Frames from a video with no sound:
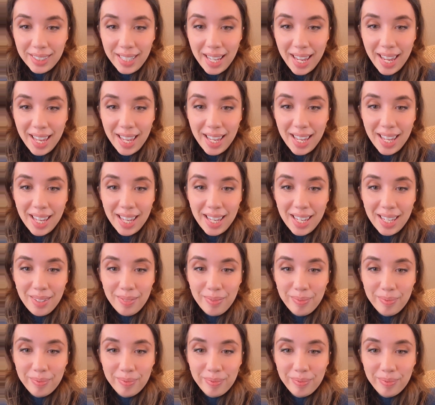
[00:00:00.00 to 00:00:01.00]

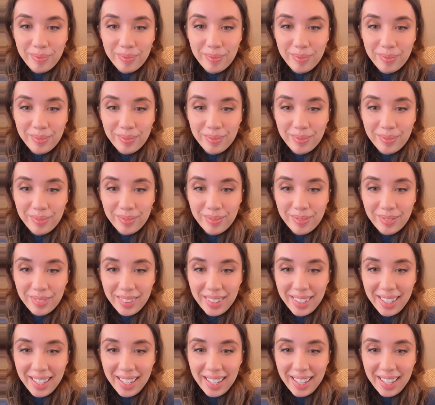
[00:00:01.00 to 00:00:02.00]
Yay.
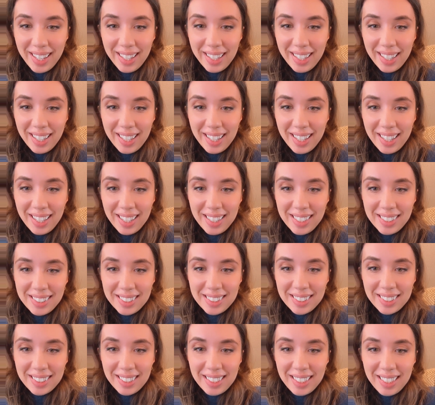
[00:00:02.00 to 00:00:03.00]
Hi guys,
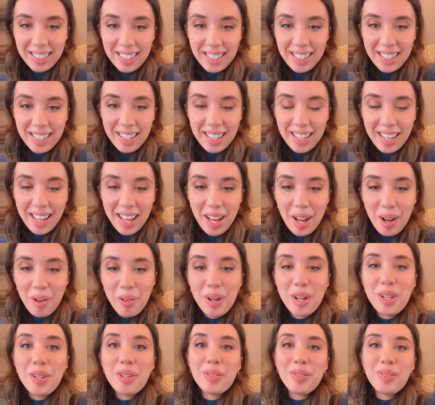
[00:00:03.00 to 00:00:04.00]
how
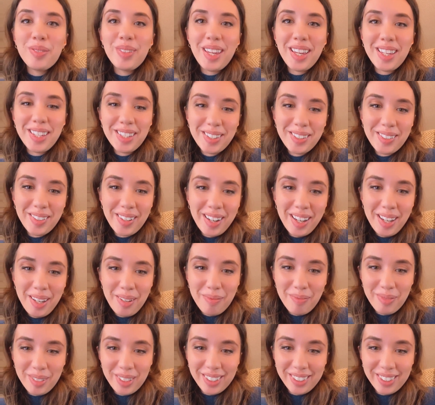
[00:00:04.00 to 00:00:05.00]
are you? Thank you, I
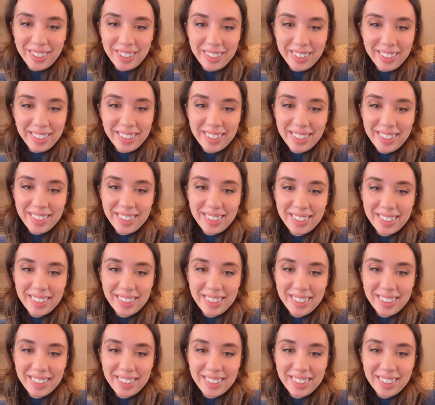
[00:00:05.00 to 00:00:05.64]
am good.